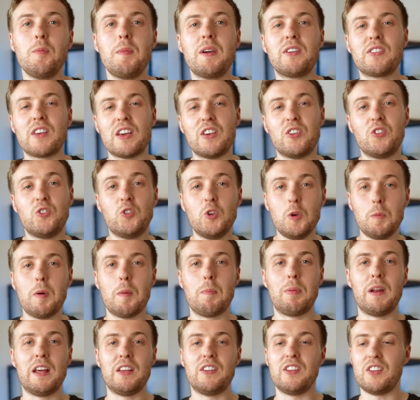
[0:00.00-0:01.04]
makes a super
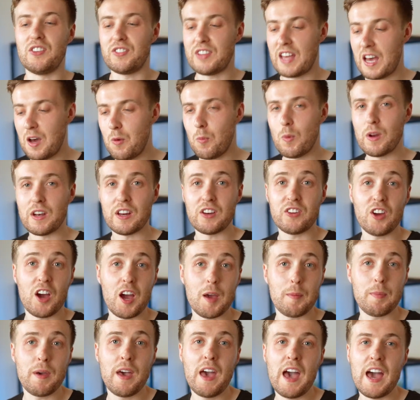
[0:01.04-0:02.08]
pleasing sound when you
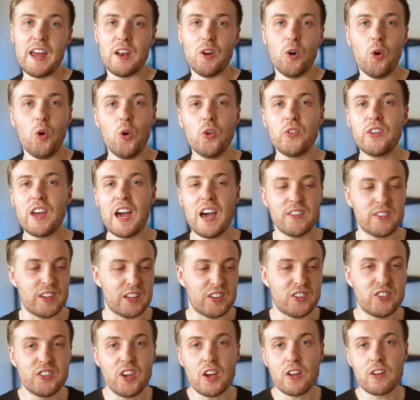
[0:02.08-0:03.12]
type, and it also has a
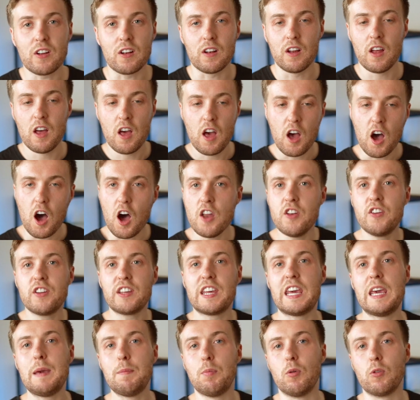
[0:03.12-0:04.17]
subtle
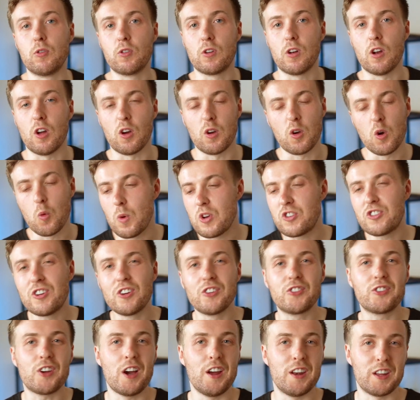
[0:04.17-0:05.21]
under-keyboard glow, which
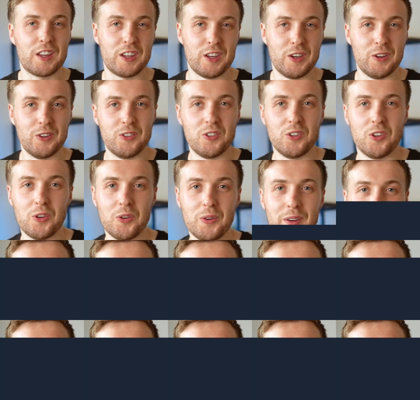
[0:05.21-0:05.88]
looks kinda cute too.